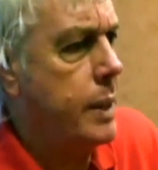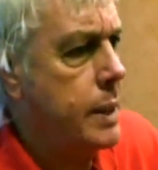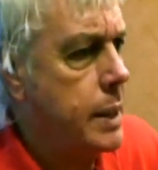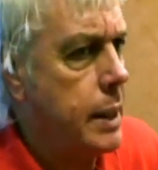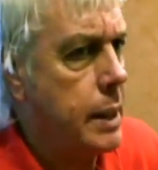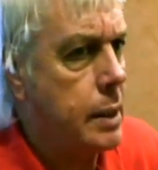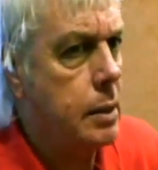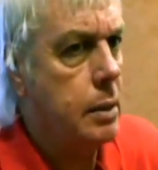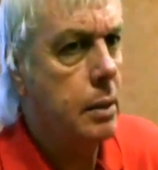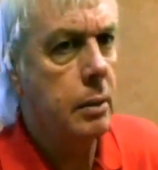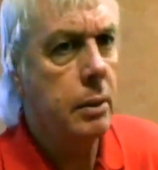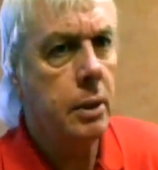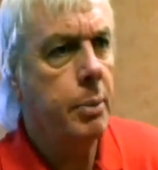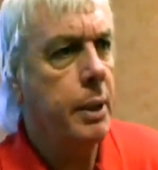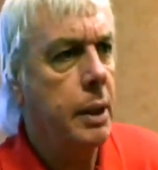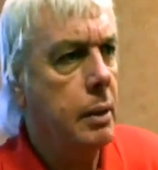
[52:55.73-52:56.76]
What is it
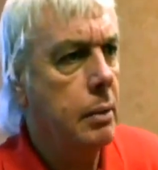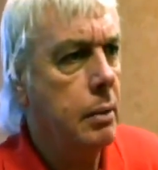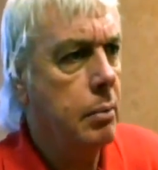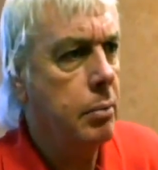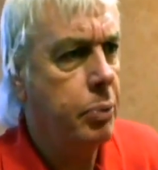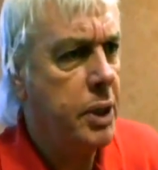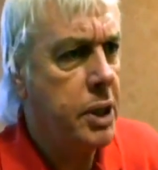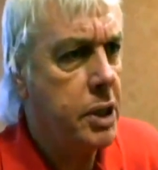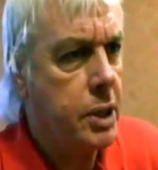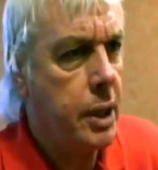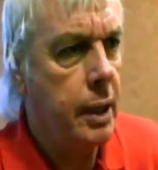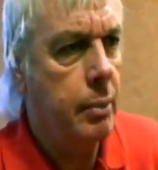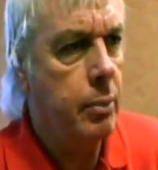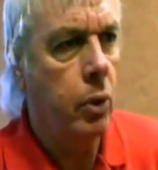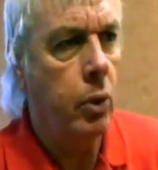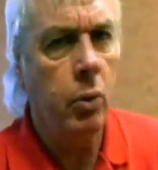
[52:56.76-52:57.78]
to be British
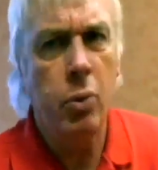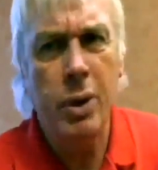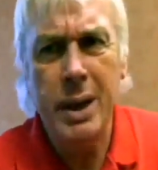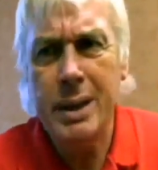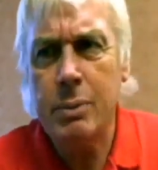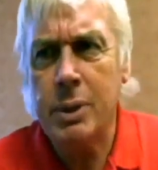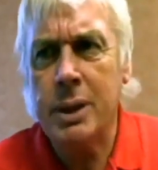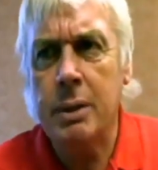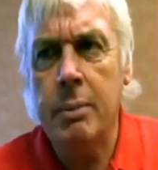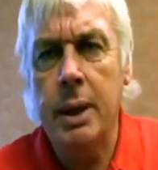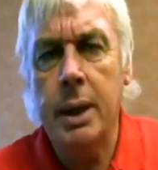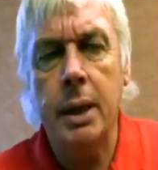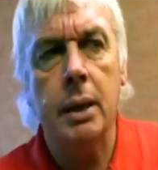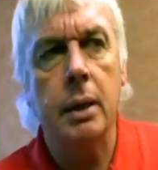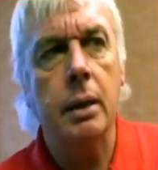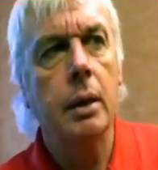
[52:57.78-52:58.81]
anymore? What's it
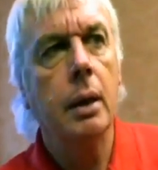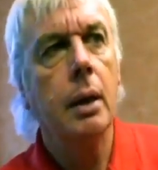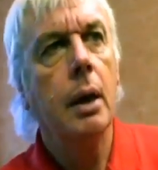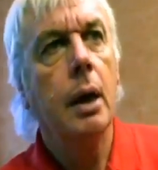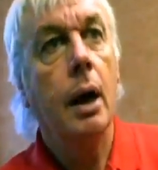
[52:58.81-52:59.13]
mean?